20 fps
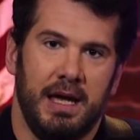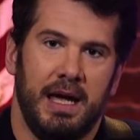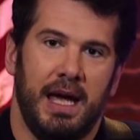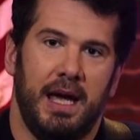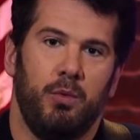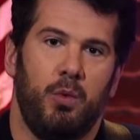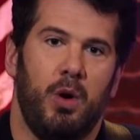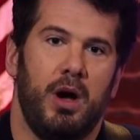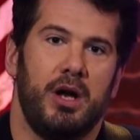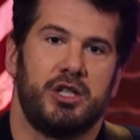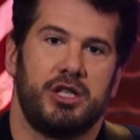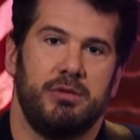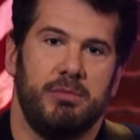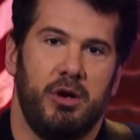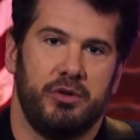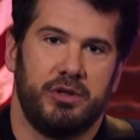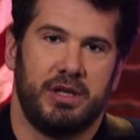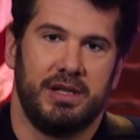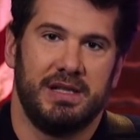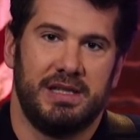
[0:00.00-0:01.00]
and watch the
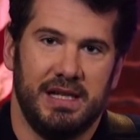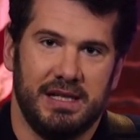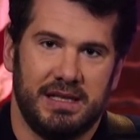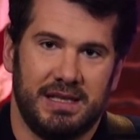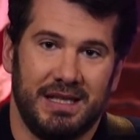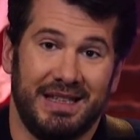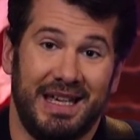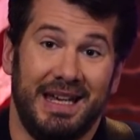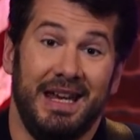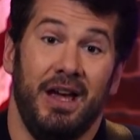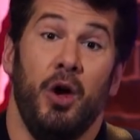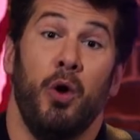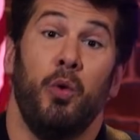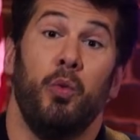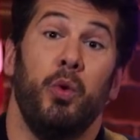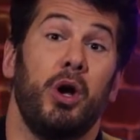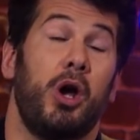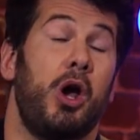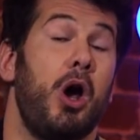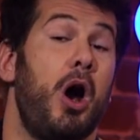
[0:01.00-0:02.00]
most consistently,
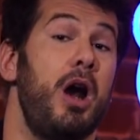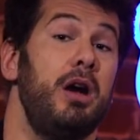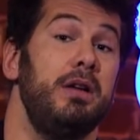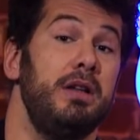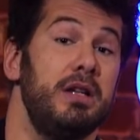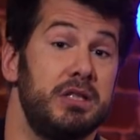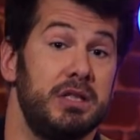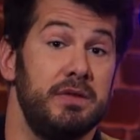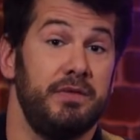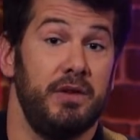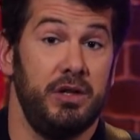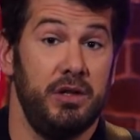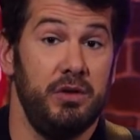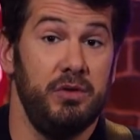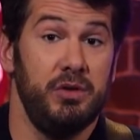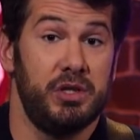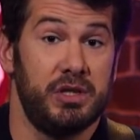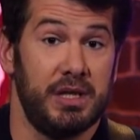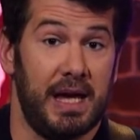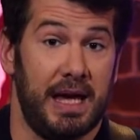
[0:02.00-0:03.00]
regardless of the
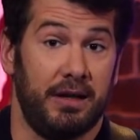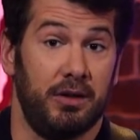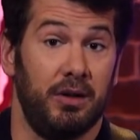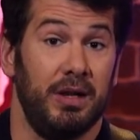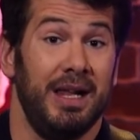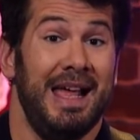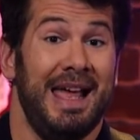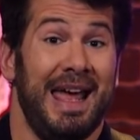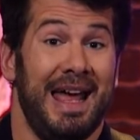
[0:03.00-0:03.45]
news cycle.